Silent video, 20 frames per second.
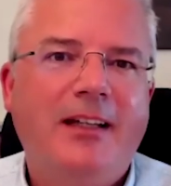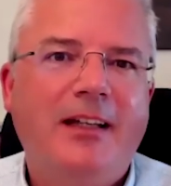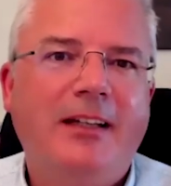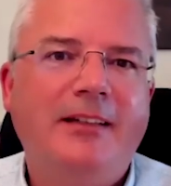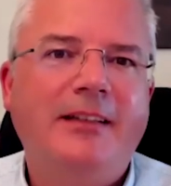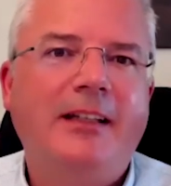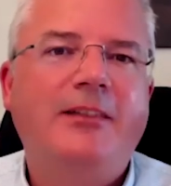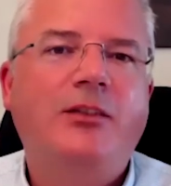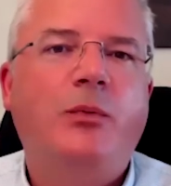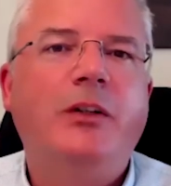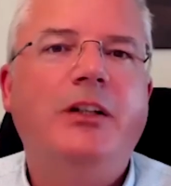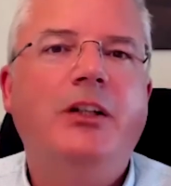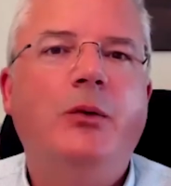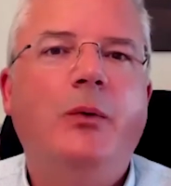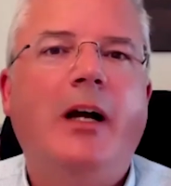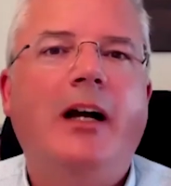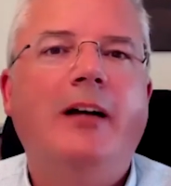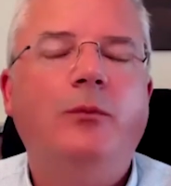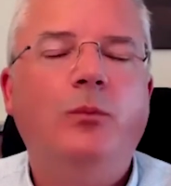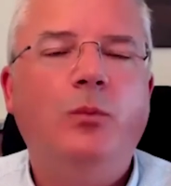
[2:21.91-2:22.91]
And that's where you
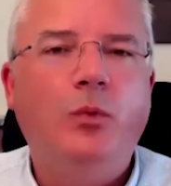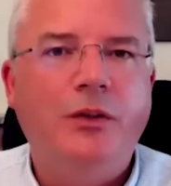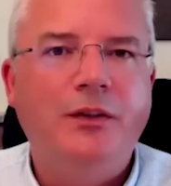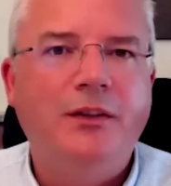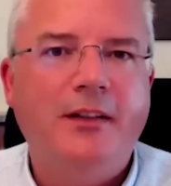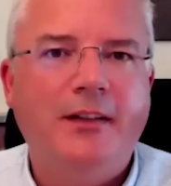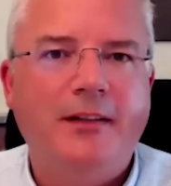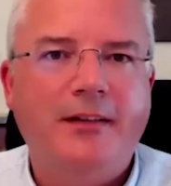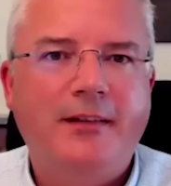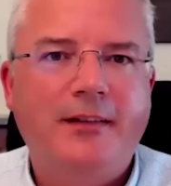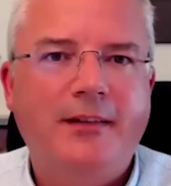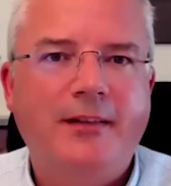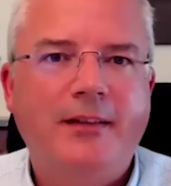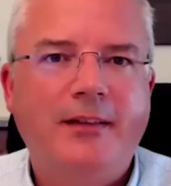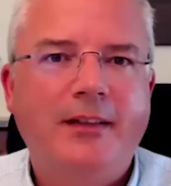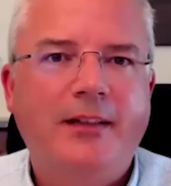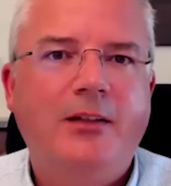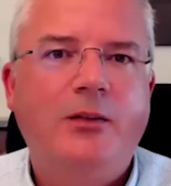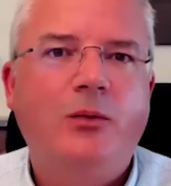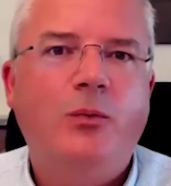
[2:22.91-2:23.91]
have oneness
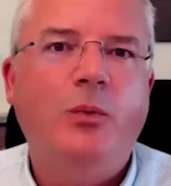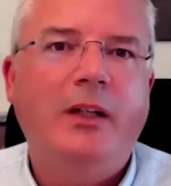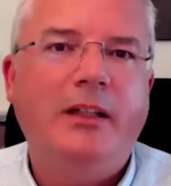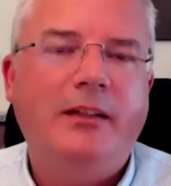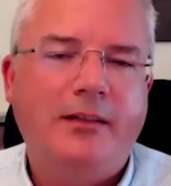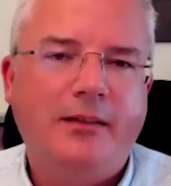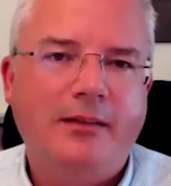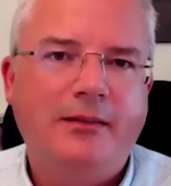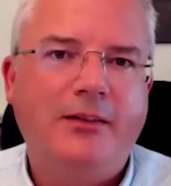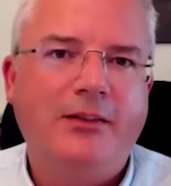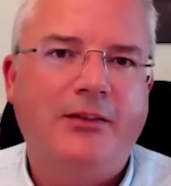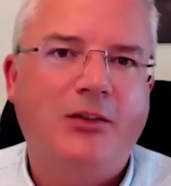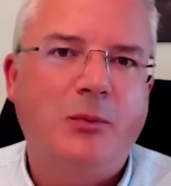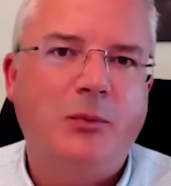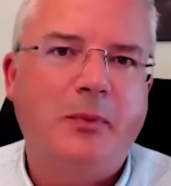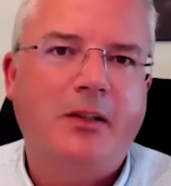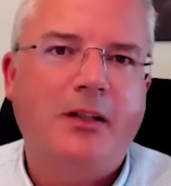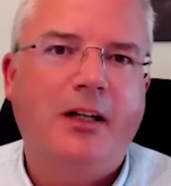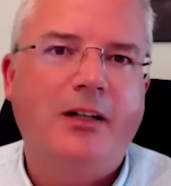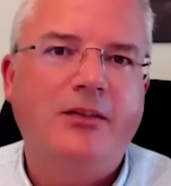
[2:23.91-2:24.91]
with the
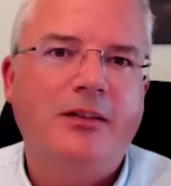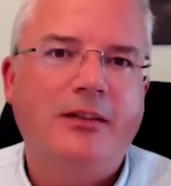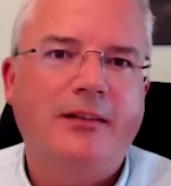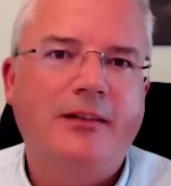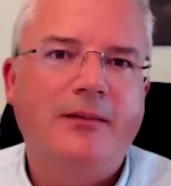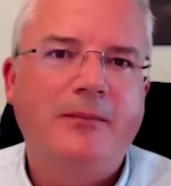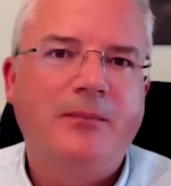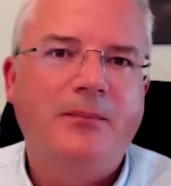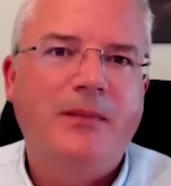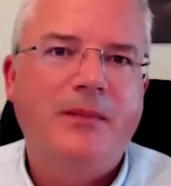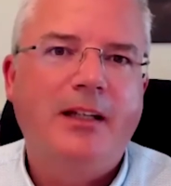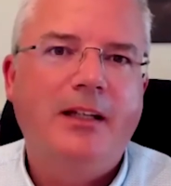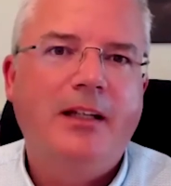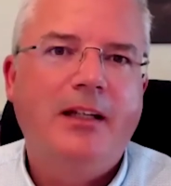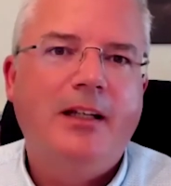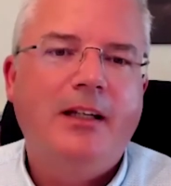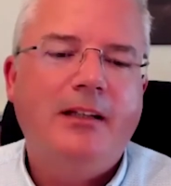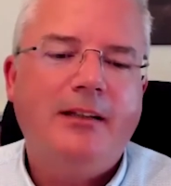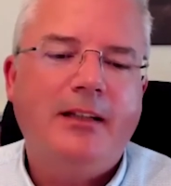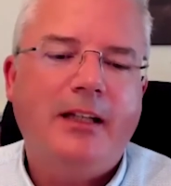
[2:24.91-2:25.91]
superconscious.
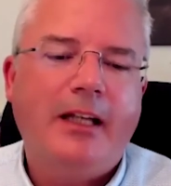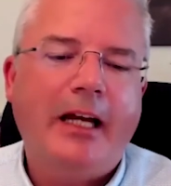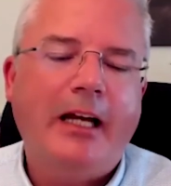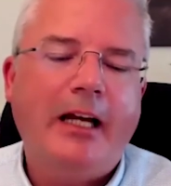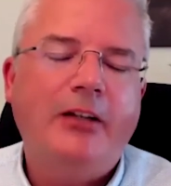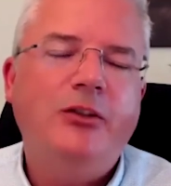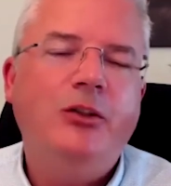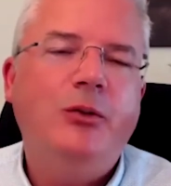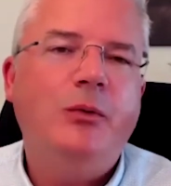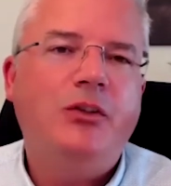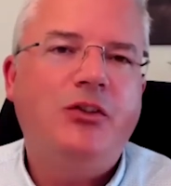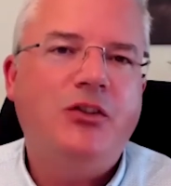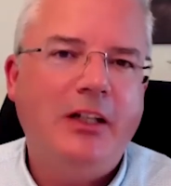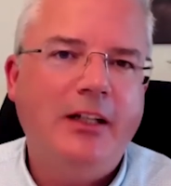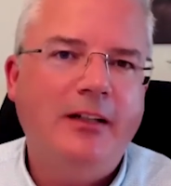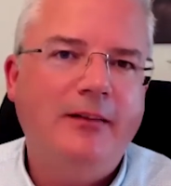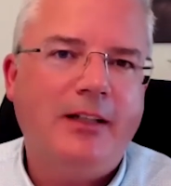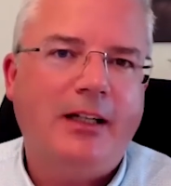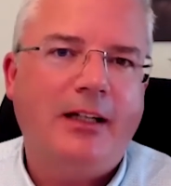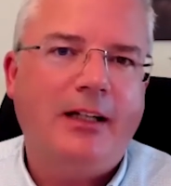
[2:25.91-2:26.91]
Now, how you
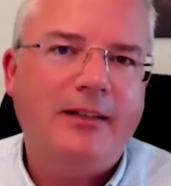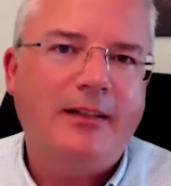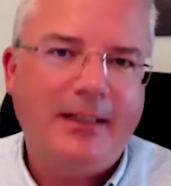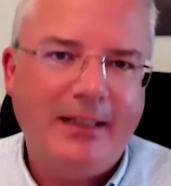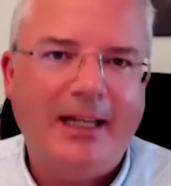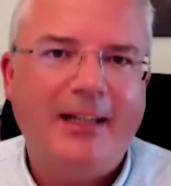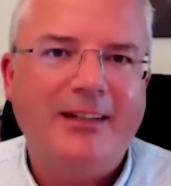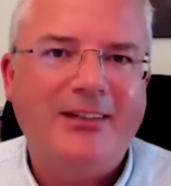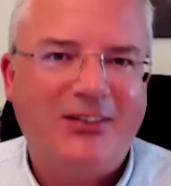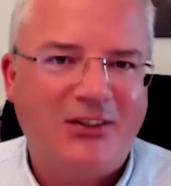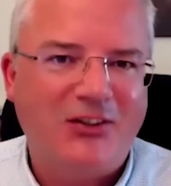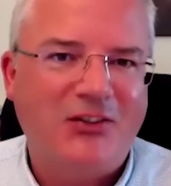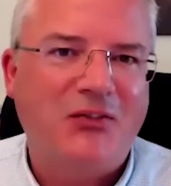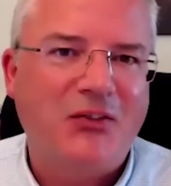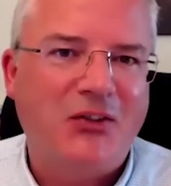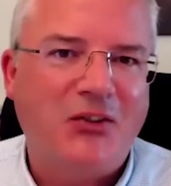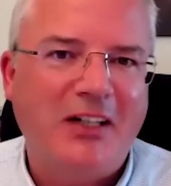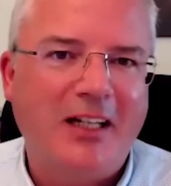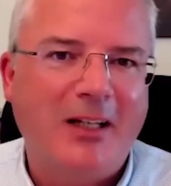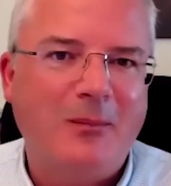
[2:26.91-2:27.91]
achieve that, yes, there's
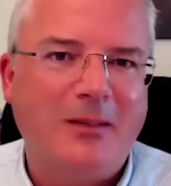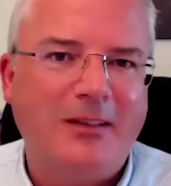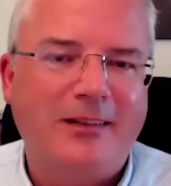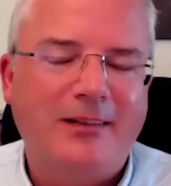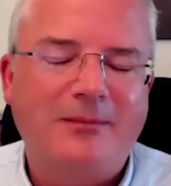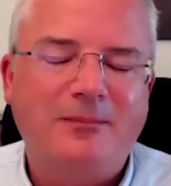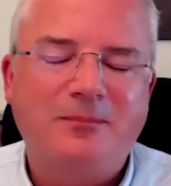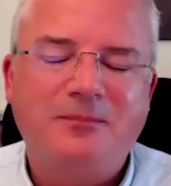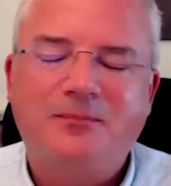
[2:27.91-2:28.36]
4 elements.